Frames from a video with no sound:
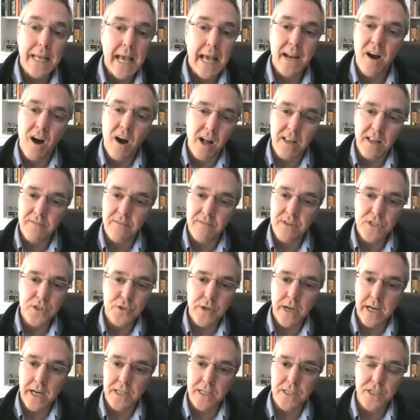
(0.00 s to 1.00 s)
again, all of the
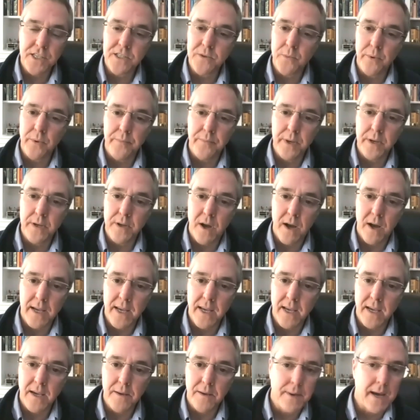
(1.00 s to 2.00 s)
strategies that we've been
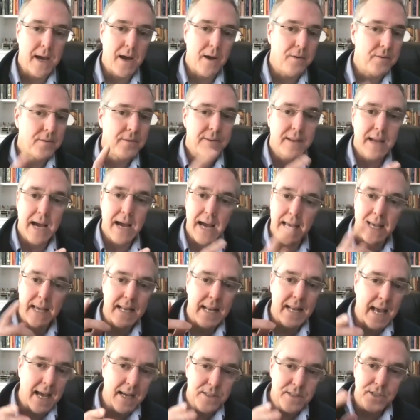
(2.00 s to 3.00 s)
talking about,
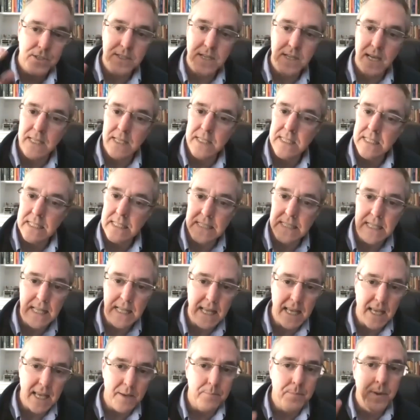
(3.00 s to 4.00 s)
diet, exercise,
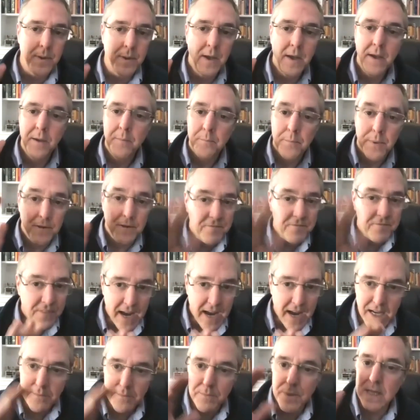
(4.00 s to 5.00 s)
sleep, but
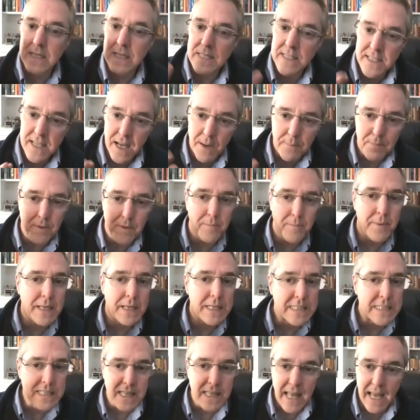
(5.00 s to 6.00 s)
vitamins,
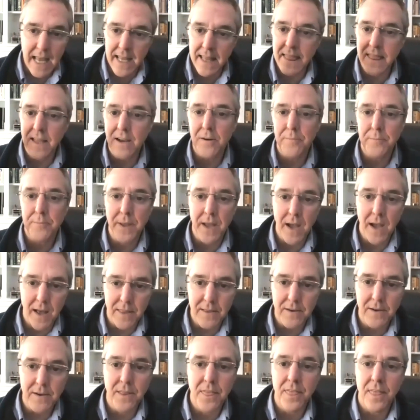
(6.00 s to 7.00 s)
supplements, light therapy,
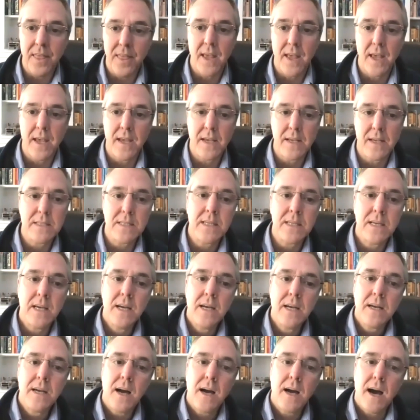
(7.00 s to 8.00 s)
other things,
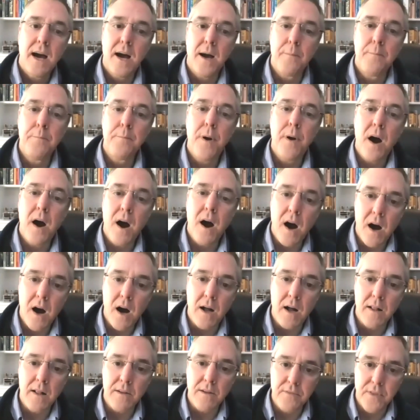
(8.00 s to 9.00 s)

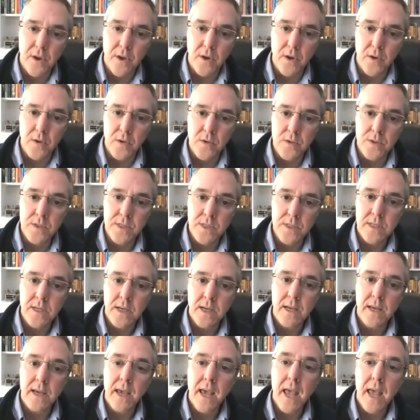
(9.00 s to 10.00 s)
all of those
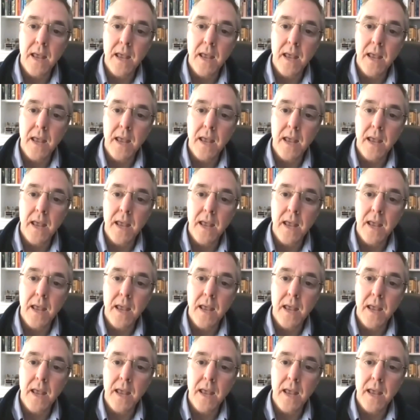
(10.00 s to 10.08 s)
